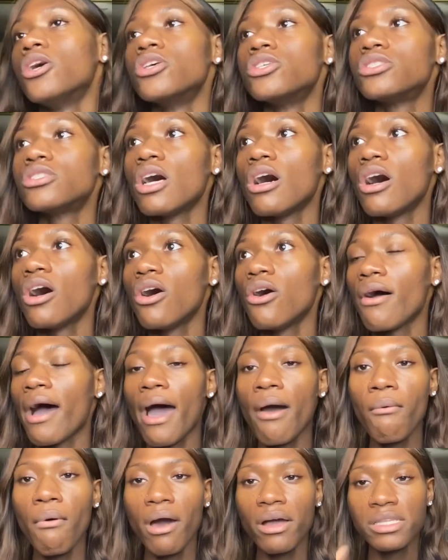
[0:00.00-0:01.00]
So
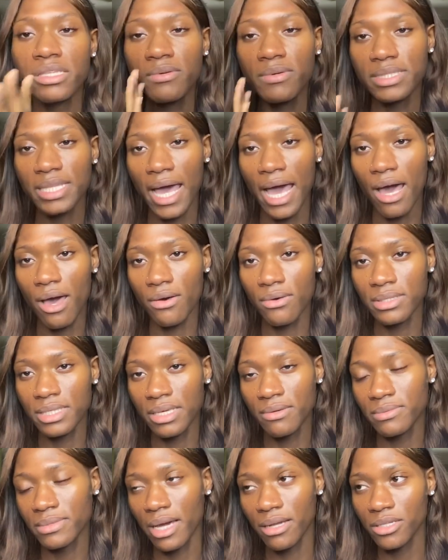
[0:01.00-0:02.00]
I walked to his house and
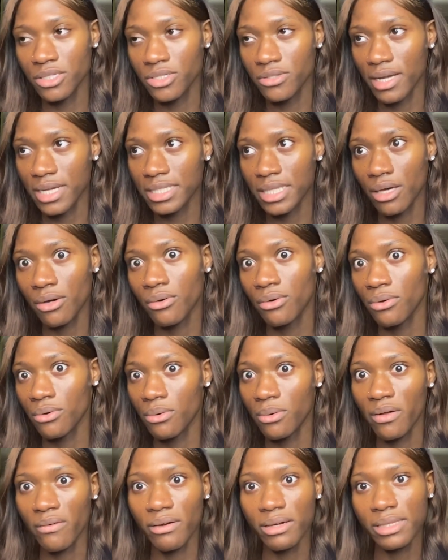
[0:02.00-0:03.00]
he was down the street. I said, cool,
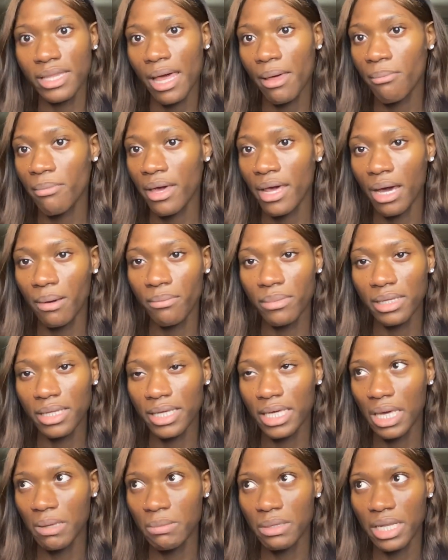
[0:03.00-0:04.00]
whatever like that. Bet I'll be
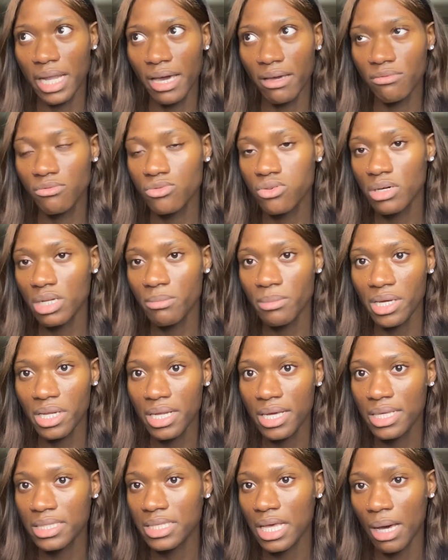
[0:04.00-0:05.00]
like, give me like 20
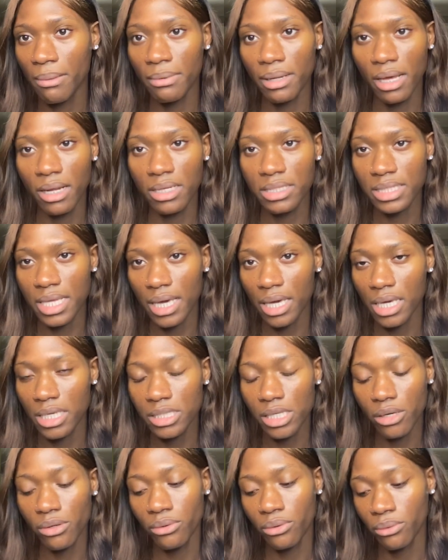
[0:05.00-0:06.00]
minutes. I'll be there in a sec. He
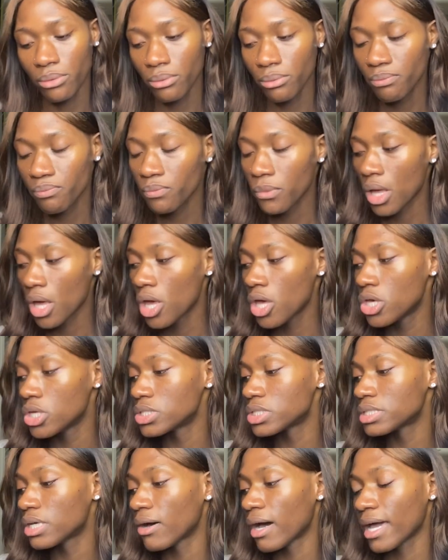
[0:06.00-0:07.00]
said, cool.
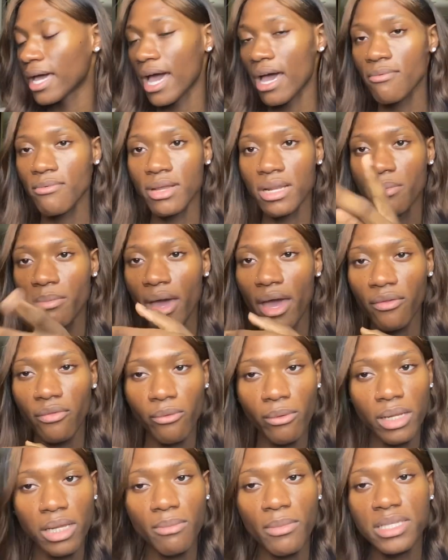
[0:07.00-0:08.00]
So I got right in the
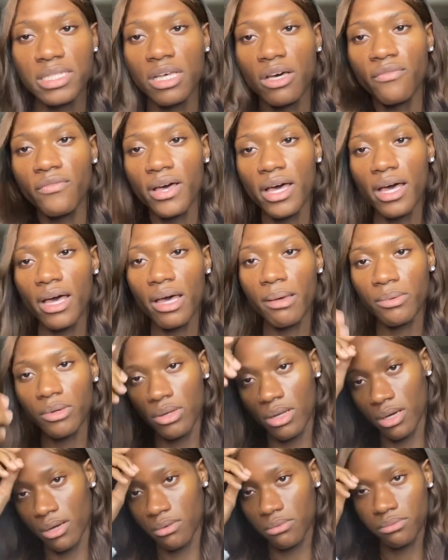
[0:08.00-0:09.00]
bathroom, cleaned myself up, you
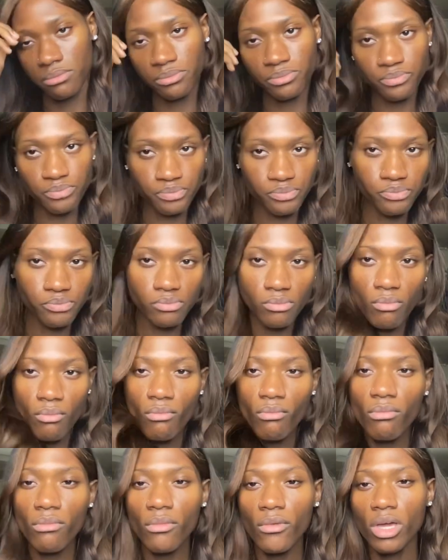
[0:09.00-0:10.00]
know,
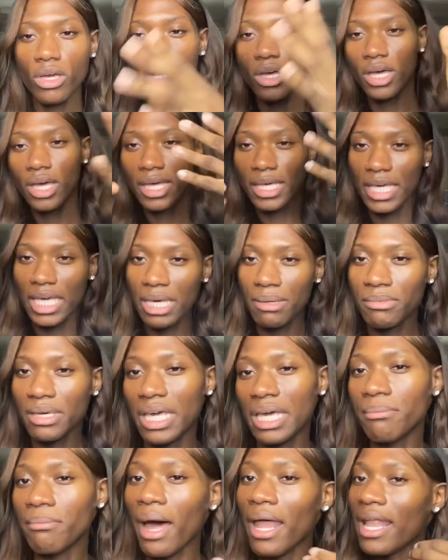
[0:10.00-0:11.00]
get
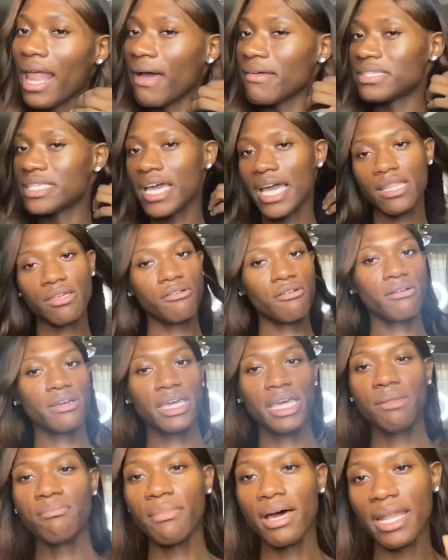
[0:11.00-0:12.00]
get my life together, girl.
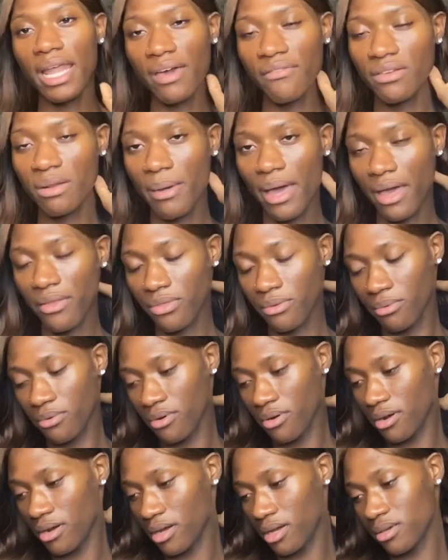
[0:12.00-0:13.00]
Get my life in the bathroom,
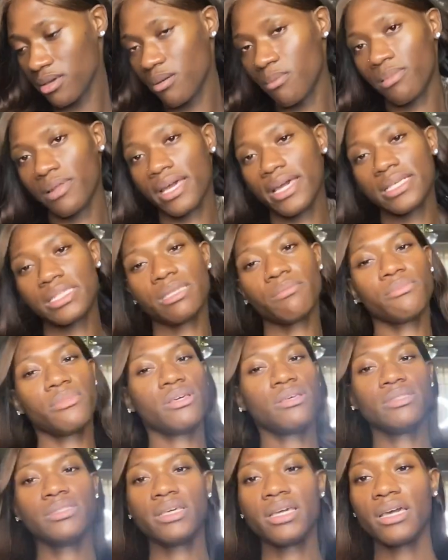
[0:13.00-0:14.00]
girl. You know, playing some
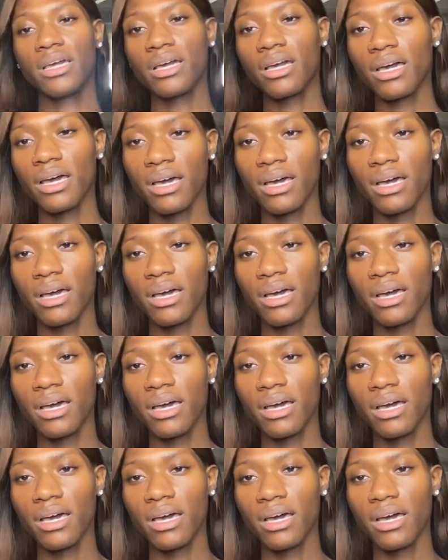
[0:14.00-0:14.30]
music.